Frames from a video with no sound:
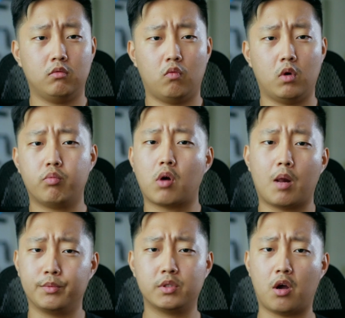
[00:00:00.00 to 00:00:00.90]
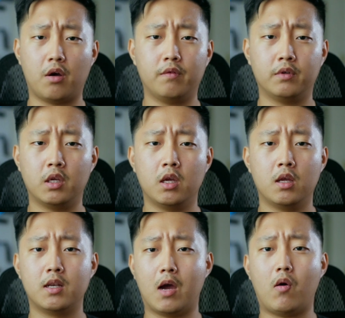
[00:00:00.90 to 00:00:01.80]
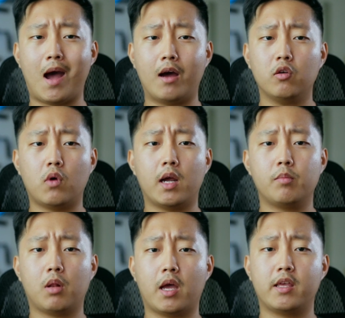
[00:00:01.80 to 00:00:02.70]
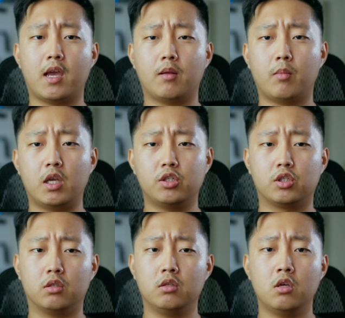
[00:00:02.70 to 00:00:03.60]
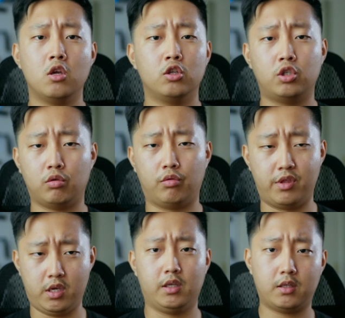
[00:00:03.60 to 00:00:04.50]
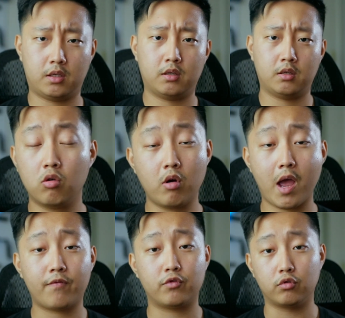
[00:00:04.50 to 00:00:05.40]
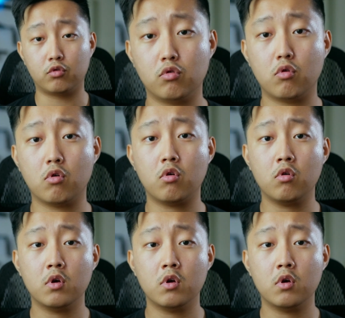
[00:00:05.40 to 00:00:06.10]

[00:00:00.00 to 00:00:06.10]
one problem solved. Now, how do I apply the animation to this? Google after Google,